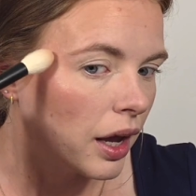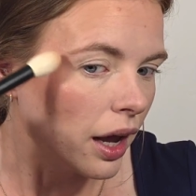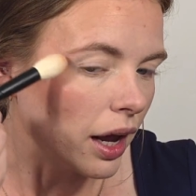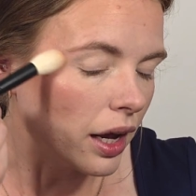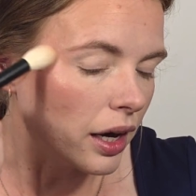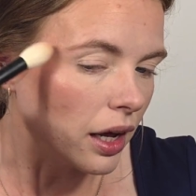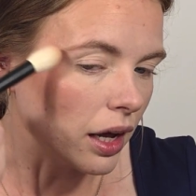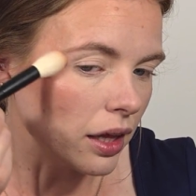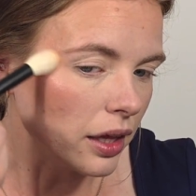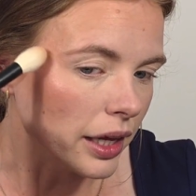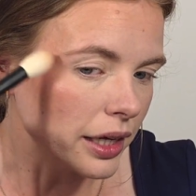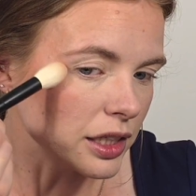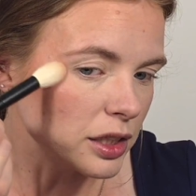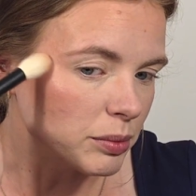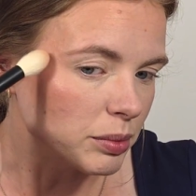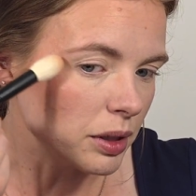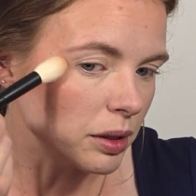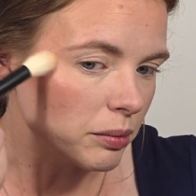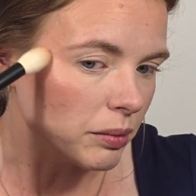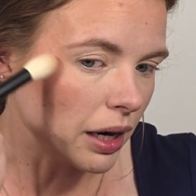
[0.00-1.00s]
And I like to
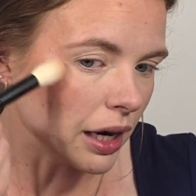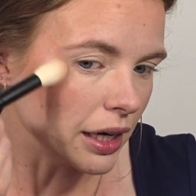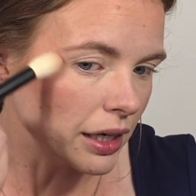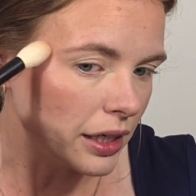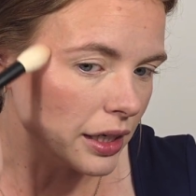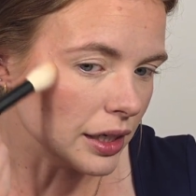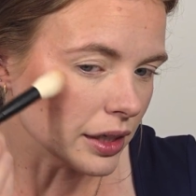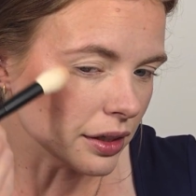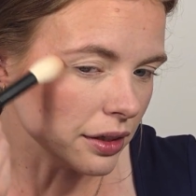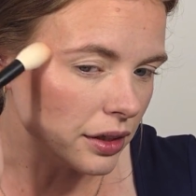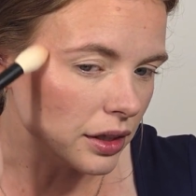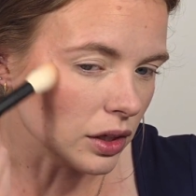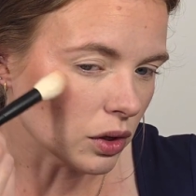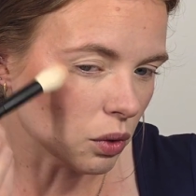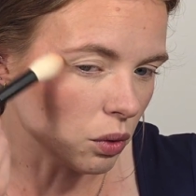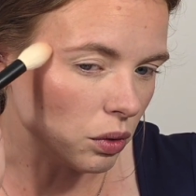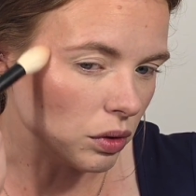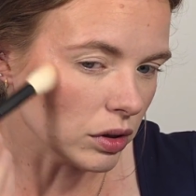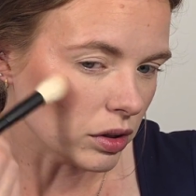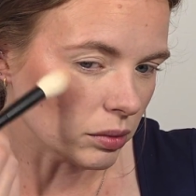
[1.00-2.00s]
put mine here in the
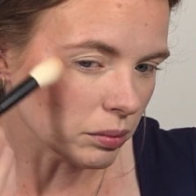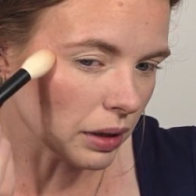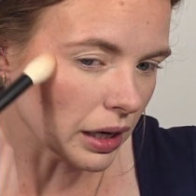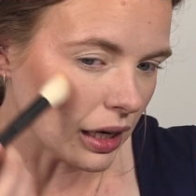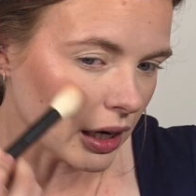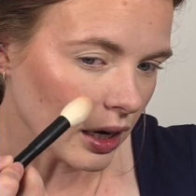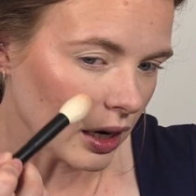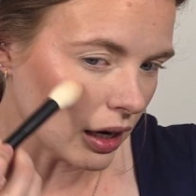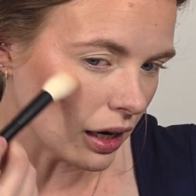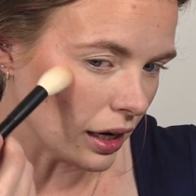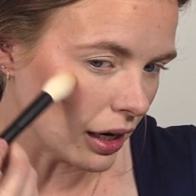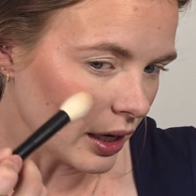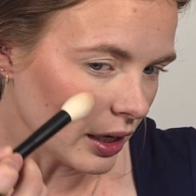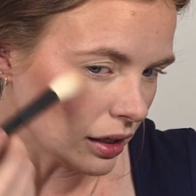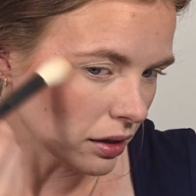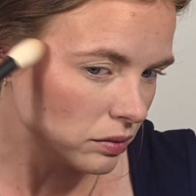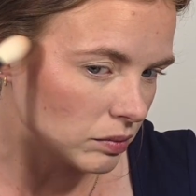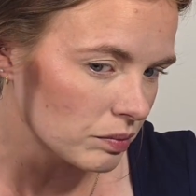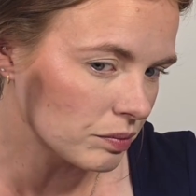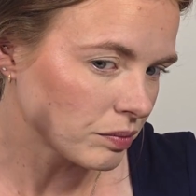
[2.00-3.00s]
corner of my
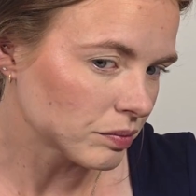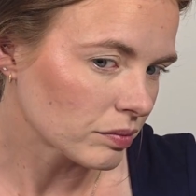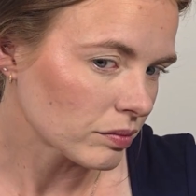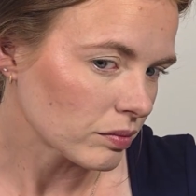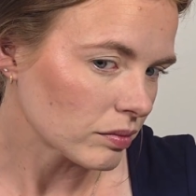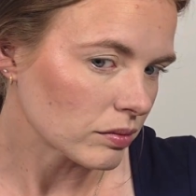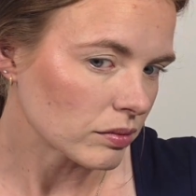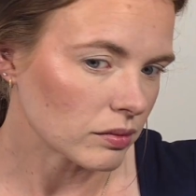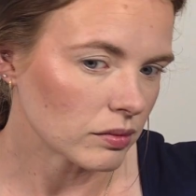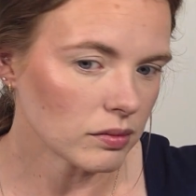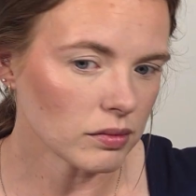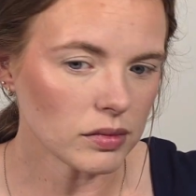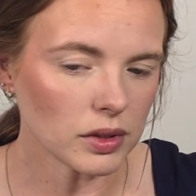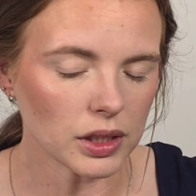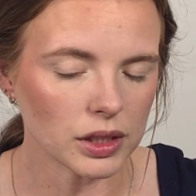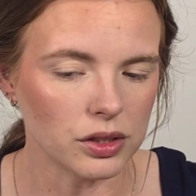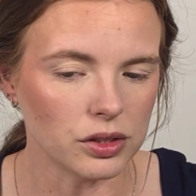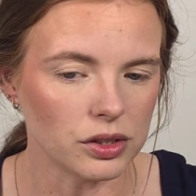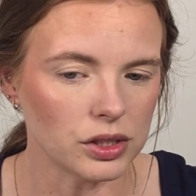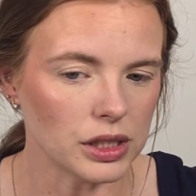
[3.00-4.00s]
eye.
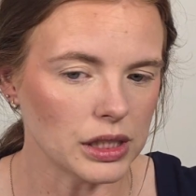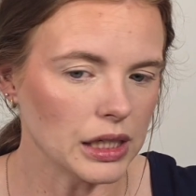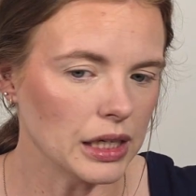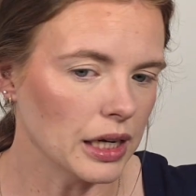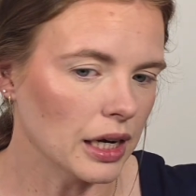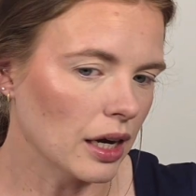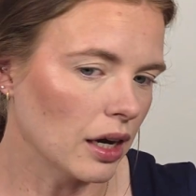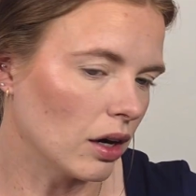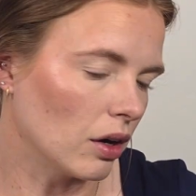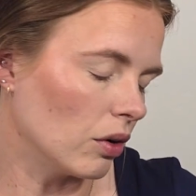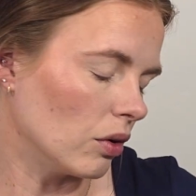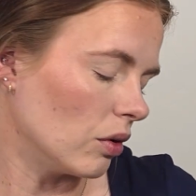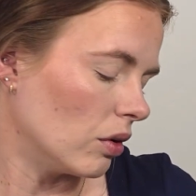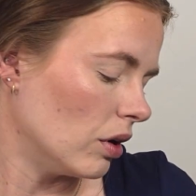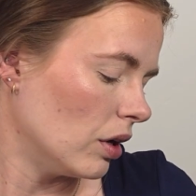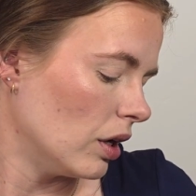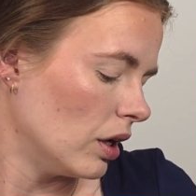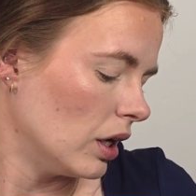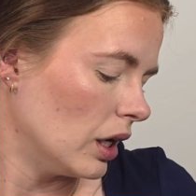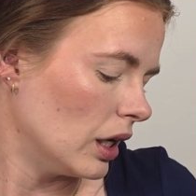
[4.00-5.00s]
You see
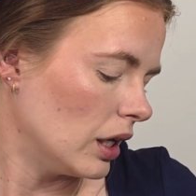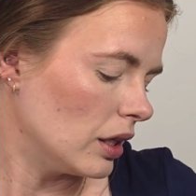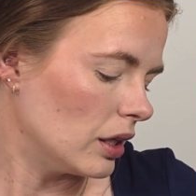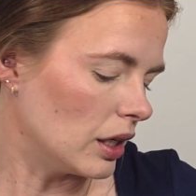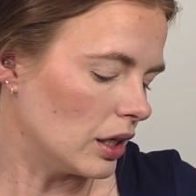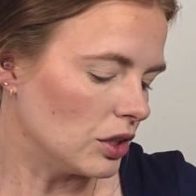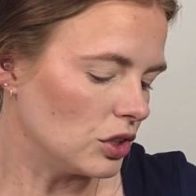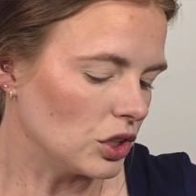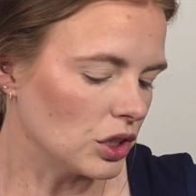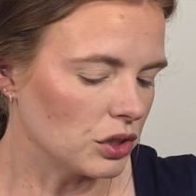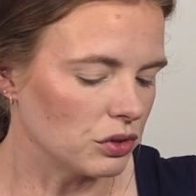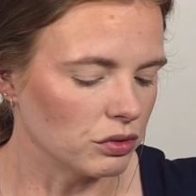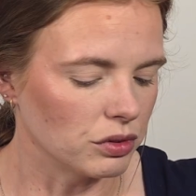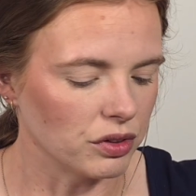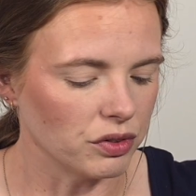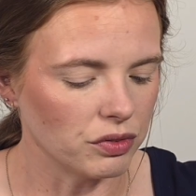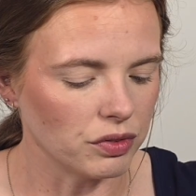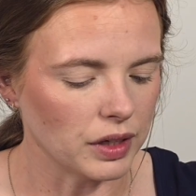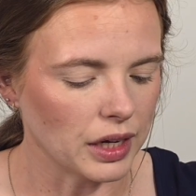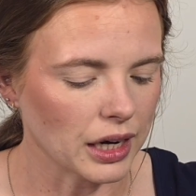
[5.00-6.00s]
how that just
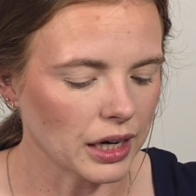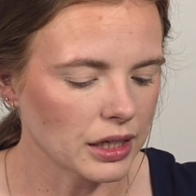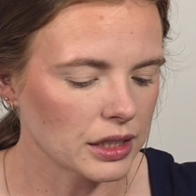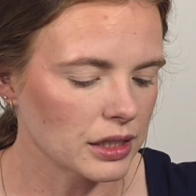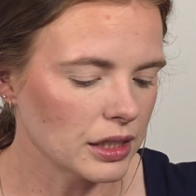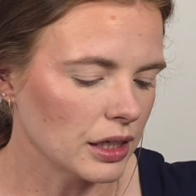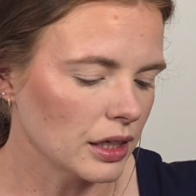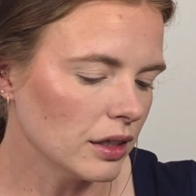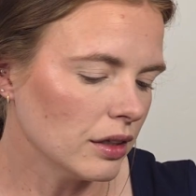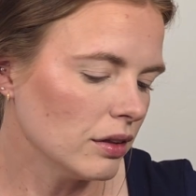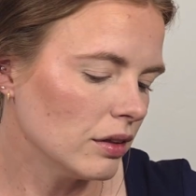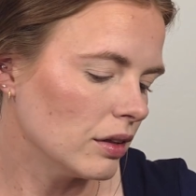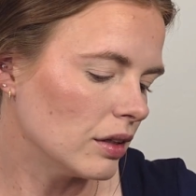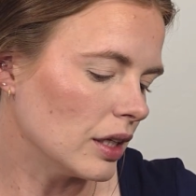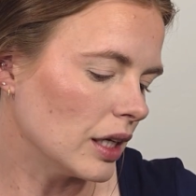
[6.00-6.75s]
reflects there?